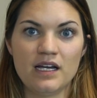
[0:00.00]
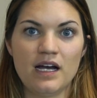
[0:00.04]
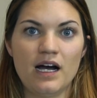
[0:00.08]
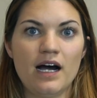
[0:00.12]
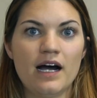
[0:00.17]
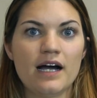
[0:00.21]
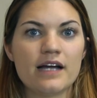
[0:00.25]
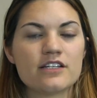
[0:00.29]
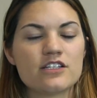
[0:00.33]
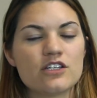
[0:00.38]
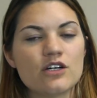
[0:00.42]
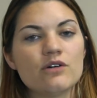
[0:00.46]

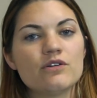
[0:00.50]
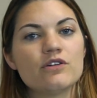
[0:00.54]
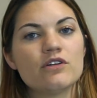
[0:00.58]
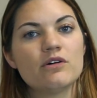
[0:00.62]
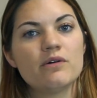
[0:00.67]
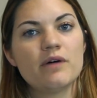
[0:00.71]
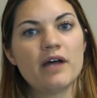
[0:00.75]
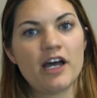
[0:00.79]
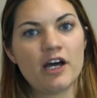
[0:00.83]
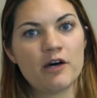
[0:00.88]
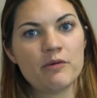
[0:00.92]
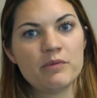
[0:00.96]
I don't
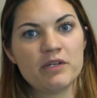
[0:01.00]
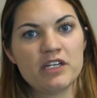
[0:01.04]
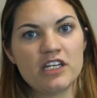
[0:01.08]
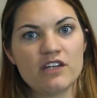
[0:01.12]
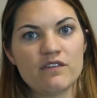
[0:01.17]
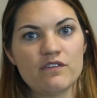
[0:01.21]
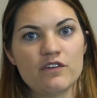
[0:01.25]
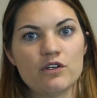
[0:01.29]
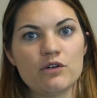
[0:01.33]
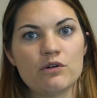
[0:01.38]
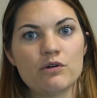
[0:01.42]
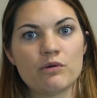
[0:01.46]
know how many
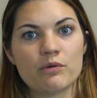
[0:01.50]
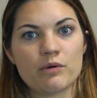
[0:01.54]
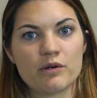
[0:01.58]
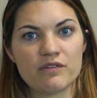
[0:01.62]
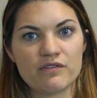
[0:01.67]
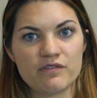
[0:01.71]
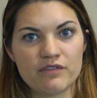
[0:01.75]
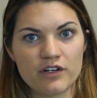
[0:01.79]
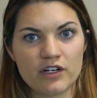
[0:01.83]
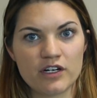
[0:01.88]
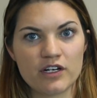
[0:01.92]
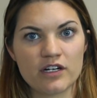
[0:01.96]
of you are
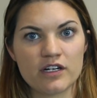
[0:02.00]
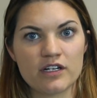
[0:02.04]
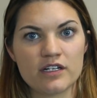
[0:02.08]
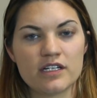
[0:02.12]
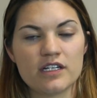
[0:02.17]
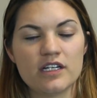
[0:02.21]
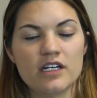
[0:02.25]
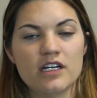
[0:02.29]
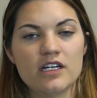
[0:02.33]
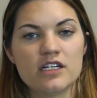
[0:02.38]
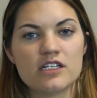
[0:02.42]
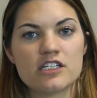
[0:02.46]

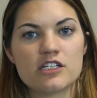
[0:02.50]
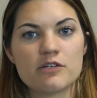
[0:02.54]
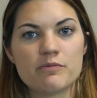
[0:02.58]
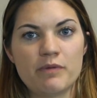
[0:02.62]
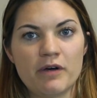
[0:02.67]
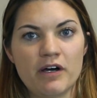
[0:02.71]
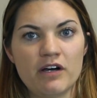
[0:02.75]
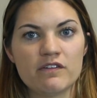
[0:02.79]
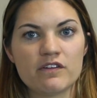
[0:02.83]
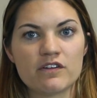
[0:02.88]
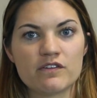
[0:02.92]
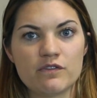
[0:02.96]
referred to
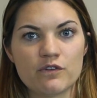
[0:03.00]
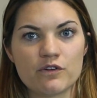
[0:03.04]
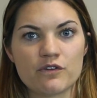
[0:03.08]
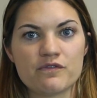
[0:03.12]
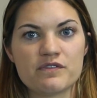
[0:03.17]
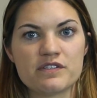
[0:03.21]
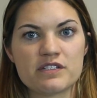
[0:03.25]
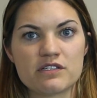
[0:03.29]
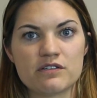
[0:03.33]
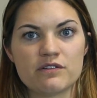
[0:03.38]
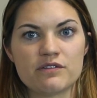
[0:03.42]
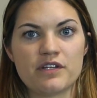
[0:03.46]
pelvic floor
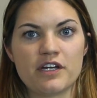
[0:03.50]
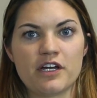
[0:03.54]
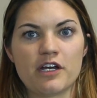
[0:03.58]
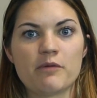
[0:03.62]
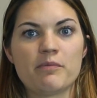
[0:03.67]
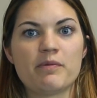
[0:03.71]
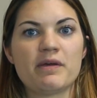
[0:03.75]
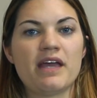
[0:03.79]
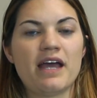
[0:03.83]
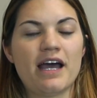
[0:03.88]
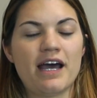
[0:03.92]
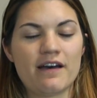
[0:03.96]
physical
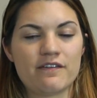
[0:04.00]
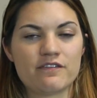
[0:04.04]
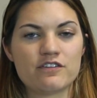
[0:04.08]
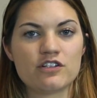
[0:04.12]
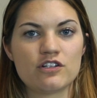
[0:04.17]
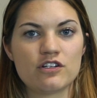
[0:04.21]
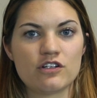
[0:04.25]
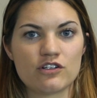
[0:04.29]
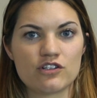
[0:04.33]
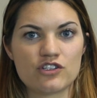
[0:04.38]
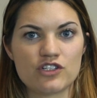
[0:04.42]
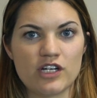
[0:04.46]
therapy after
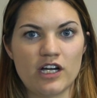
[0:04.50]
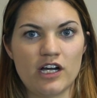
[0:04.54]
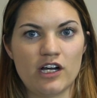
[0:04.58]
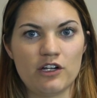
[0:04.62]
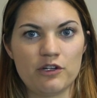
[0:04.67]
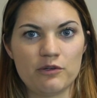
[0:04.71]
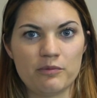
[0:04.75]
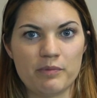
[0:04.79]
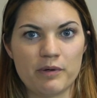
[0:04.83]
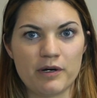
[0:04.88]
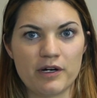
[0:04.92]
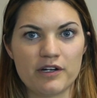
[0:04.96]
your
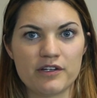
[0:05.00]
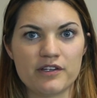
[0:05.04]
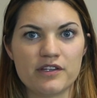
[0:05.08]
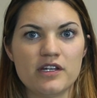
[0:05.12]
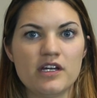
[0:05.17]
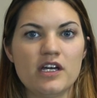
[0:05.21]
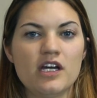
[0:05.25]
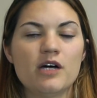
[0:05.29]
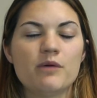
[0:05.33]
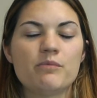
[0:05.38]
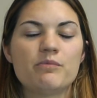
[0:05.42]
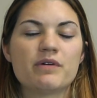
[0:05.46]
childbirth,
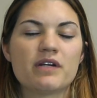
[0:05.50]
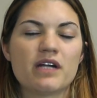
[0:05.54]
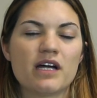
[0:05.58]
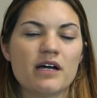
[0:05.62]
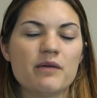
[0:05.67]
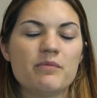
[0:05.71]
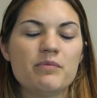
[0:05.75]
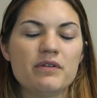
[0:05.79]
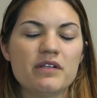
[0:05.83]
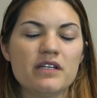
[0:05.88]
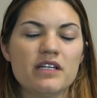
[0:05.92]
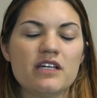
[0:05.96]
but
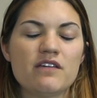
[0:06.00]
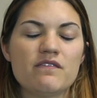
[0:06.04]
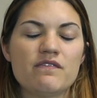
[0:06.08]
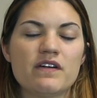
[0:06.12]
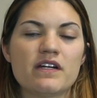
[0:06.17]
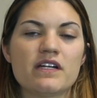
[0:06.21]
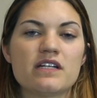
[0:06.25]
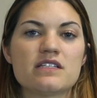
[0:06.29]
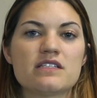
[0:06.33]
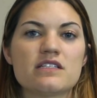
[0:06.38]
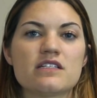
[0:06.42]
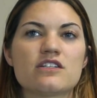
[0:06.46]
I believe
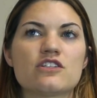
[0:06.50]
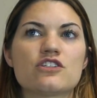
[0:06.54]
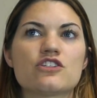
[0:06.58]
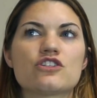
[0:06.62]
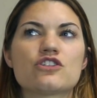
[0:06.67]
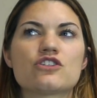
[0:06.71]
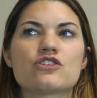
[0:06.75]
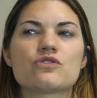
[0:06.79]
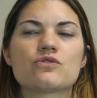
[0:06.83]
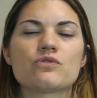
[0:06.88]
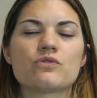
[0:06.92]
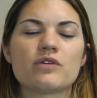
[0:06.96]
that it's
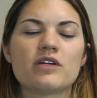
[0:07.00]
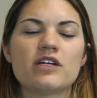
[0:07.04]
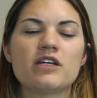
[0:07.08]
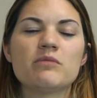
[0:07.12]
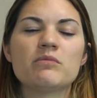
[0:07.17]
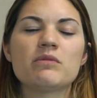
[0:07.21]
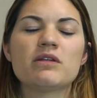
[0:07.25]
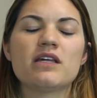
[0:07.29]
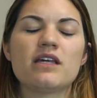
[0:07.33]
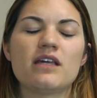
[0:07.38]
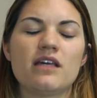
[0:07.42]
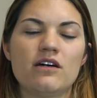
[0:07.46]

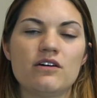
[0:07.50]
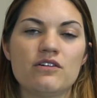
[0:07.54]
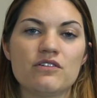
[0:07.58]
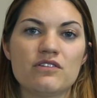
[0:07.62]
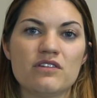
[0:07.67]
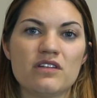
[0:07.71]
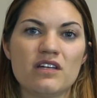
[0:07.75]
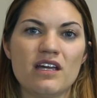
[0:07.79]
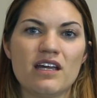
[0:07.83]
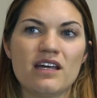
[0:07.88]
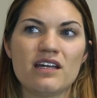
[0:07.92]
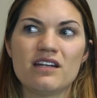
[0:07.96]
extremely
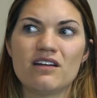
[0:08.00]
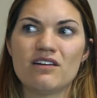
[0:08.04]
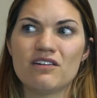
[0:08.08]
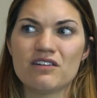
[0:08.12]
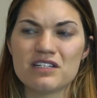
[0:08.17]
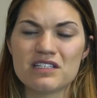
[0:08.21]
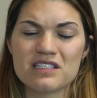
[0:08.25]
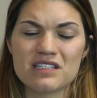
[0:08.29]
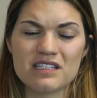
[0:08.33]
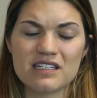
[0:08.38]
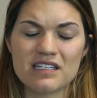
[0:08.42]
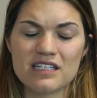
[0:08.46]
healthy, and
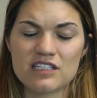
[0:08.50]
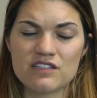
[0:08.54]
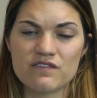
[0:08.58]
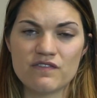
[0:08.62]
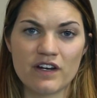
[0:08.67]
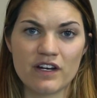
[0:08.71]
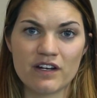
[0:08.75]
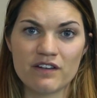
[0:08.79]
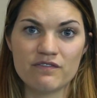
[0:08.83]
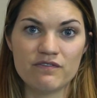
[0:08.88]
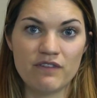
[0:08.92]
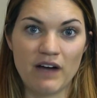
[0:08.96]
honestly, it's
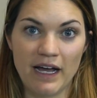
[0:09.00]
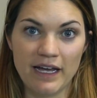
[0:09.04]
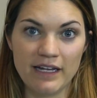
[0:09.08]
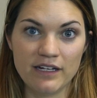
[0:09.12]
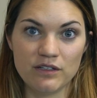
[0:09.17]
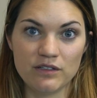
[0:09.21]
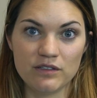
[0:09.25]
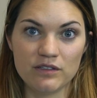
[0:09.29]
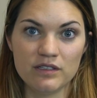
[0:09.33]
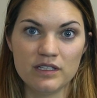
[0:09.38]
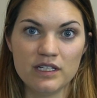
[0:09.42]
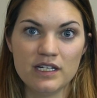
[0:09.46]
very
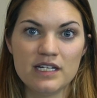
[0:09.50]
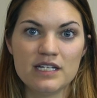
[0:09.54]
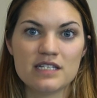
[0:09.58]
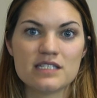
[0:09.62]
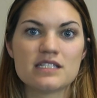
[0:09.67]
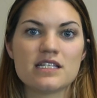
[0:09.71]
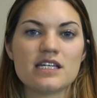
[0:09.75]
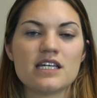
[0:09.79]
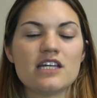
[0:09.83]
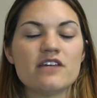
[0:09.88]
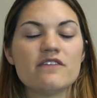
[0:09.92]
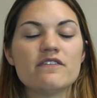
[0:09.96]
vital
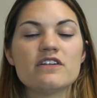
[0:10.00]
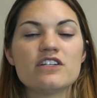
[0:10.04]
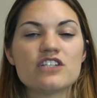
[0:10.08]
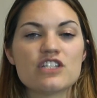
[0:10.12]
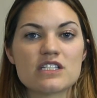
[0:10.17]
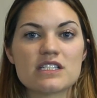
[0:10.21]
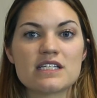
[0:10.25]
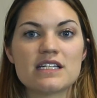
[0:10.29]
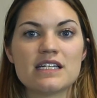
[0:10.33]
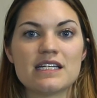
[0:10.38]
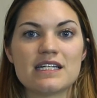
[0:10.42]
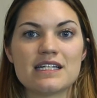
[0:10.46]
to even
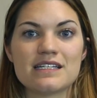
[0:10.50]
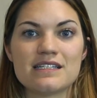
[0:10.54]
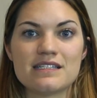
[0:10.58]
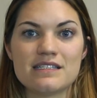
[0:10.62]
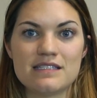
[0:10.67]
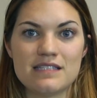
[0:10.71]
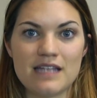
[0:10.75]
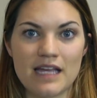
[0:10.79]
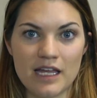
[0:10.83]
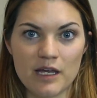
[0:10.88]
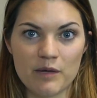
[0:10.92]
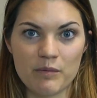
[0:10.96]
just get
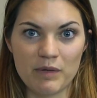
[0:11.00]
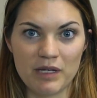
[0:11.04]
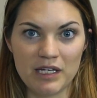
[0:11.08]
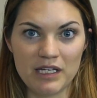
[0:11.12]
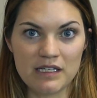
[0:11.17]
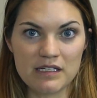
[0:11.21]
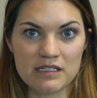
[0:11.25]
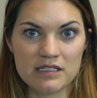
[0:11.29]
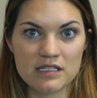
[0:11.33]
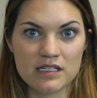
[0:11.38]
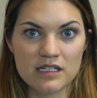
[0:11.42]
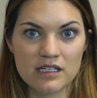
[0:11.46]

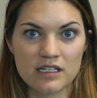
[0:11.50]
examined,